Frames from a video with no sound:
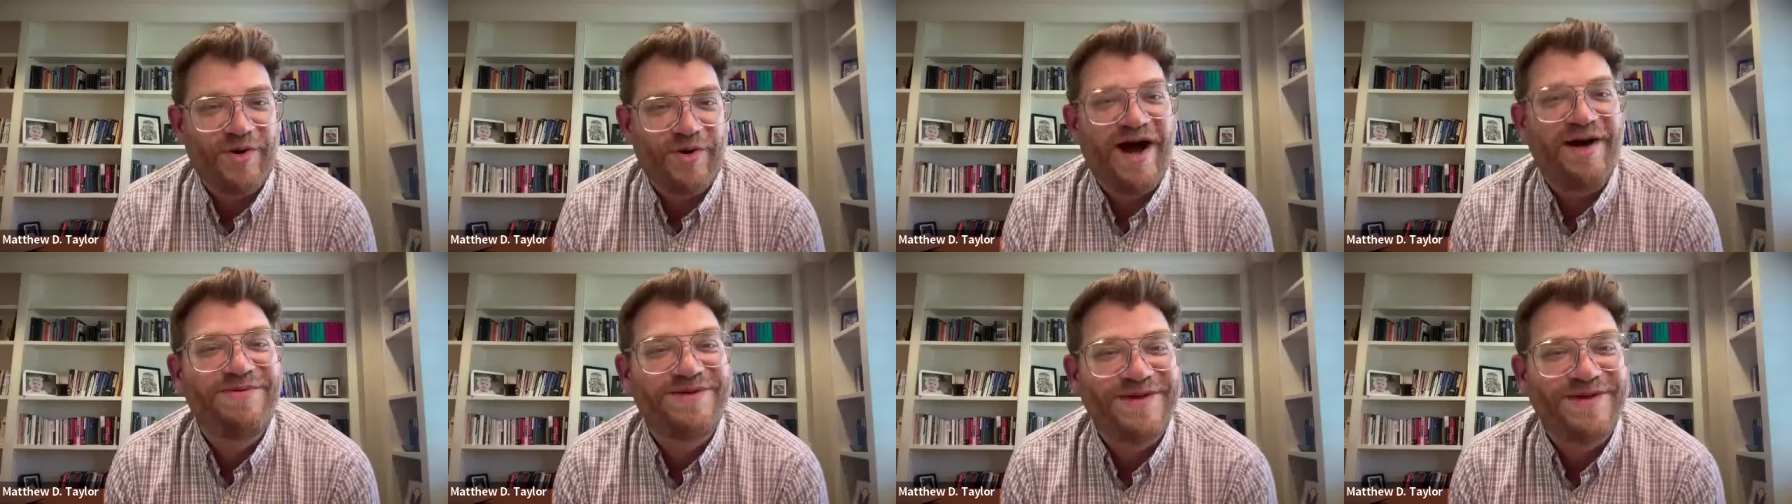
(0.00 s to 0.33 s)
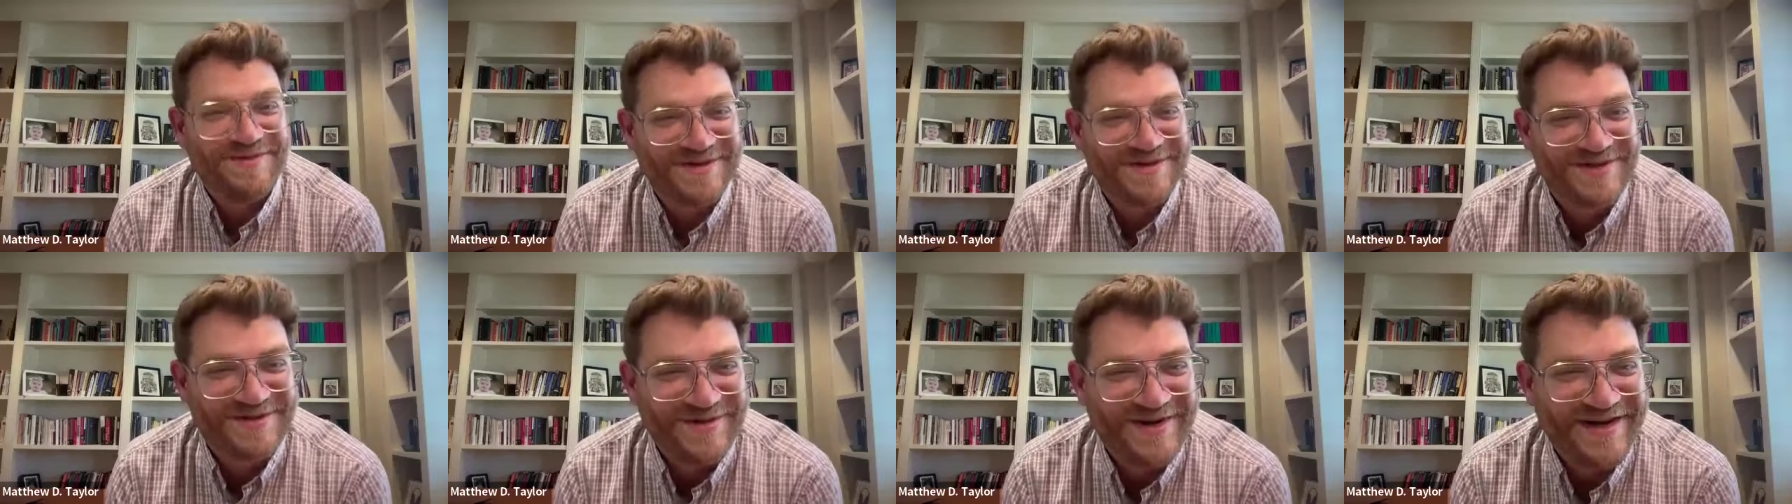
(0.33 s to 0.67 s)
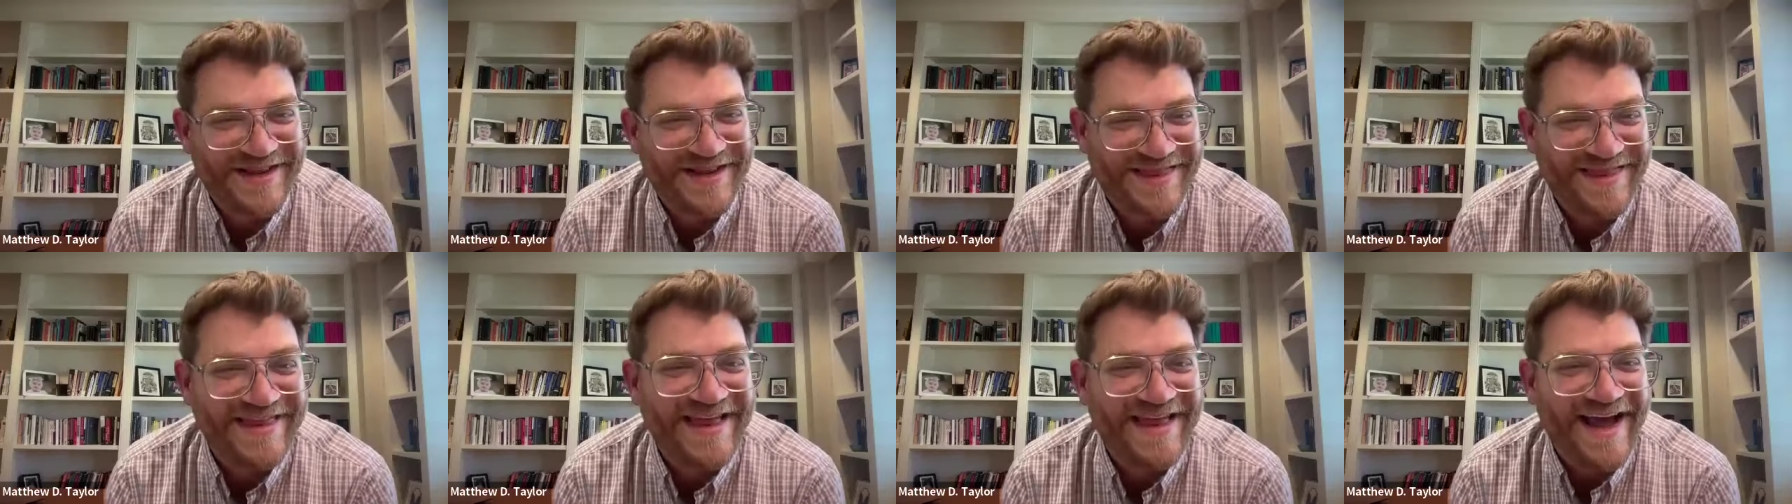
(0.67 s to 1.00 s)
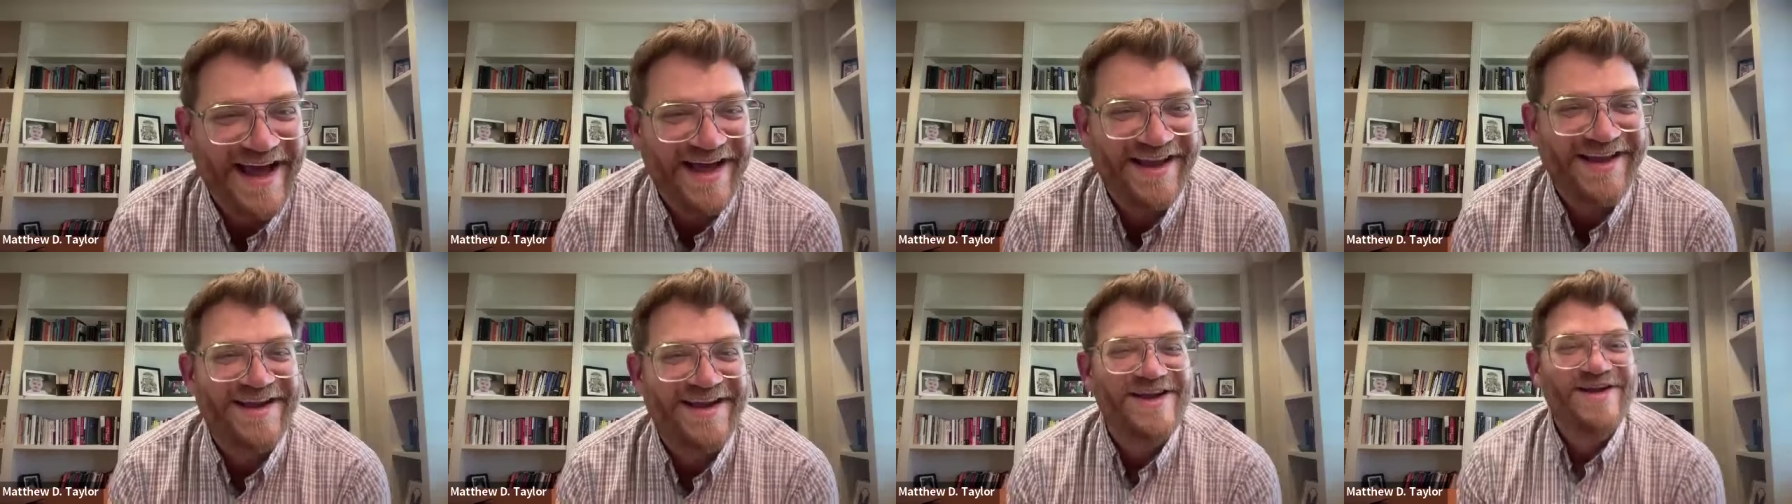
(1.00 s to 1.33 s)
problems with
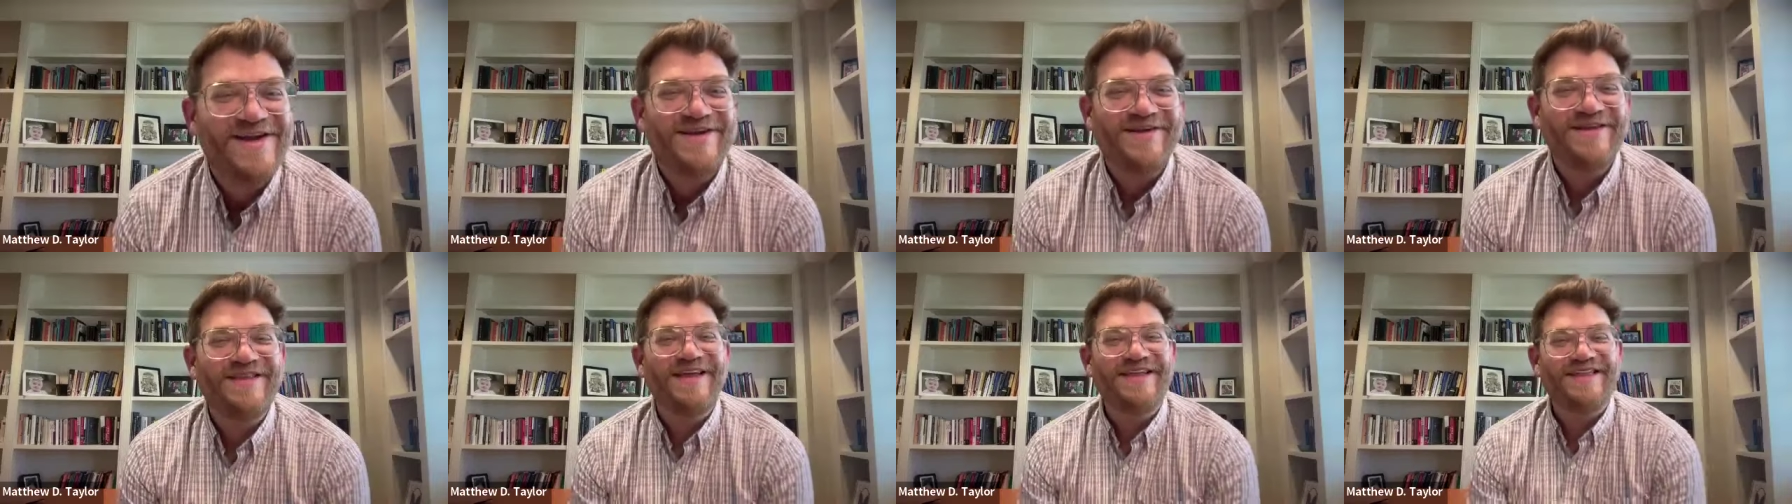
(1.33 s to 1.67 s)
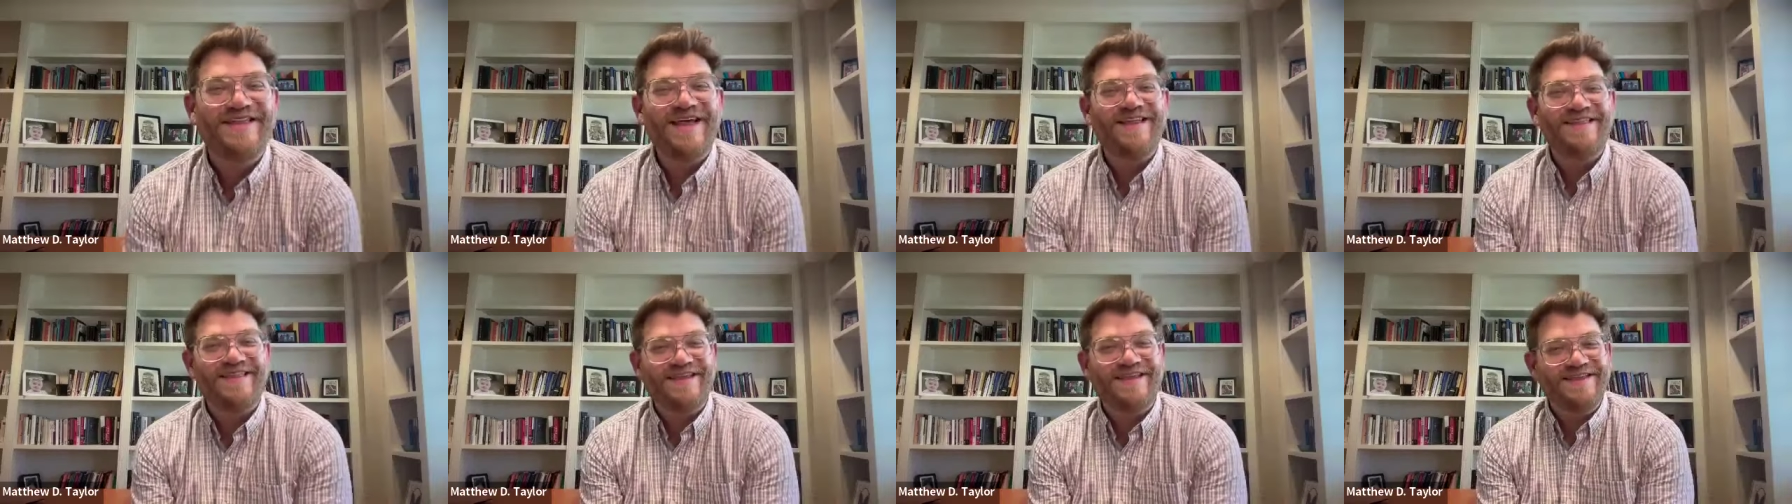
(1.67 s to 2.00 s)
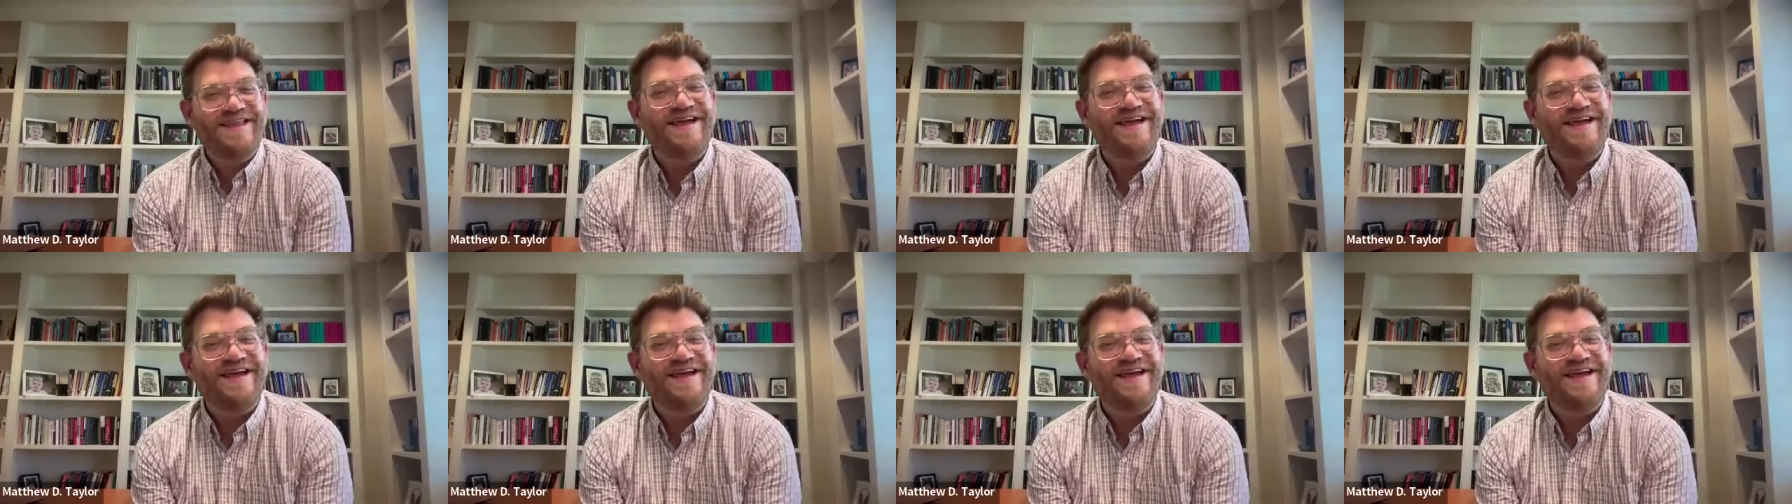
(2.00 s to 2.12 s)
that, that, that,